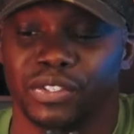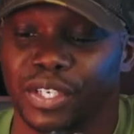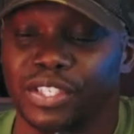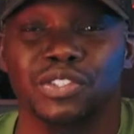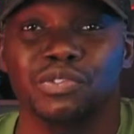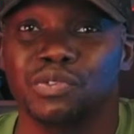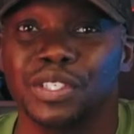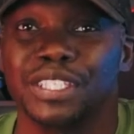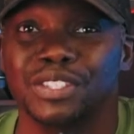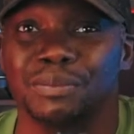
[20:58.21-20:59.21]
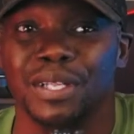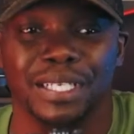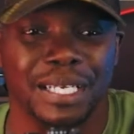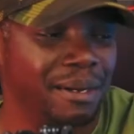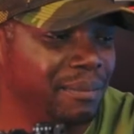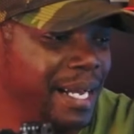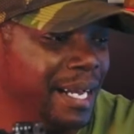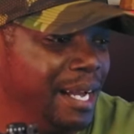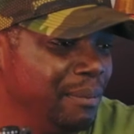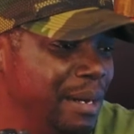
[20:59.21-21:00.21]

So this is really small and compact.